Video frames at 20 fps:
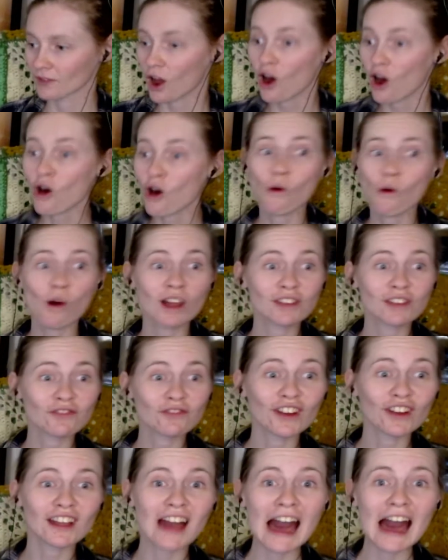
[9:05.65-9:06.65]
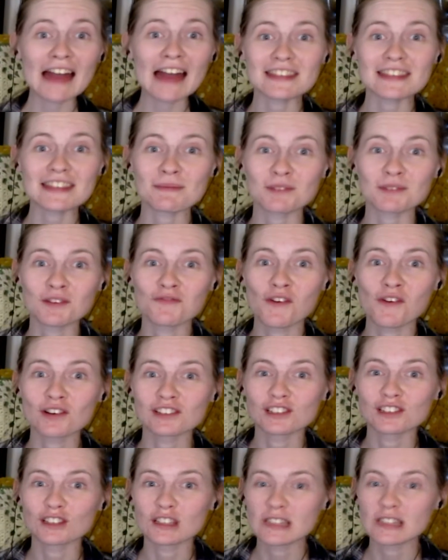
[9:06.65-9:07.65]
Oh, I forgot this episode
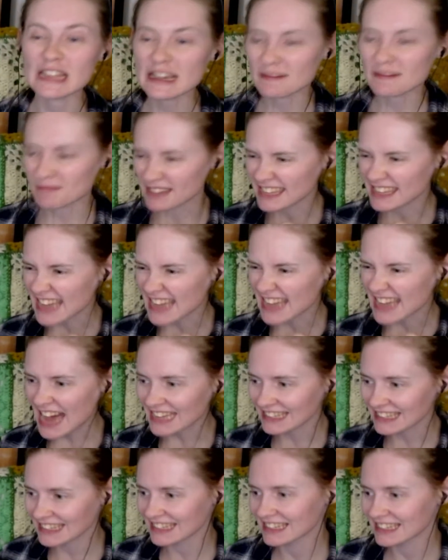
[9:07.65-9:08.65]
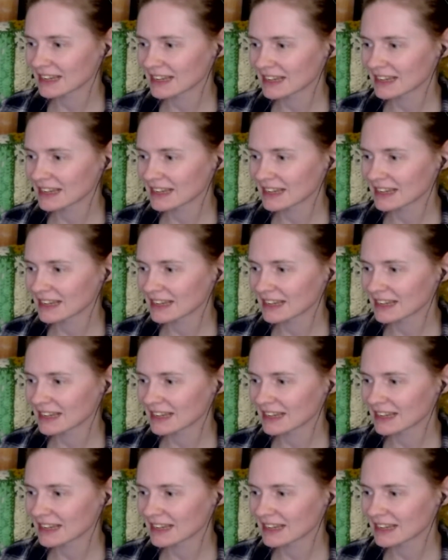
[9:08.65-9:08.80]
focuses on them. Yes.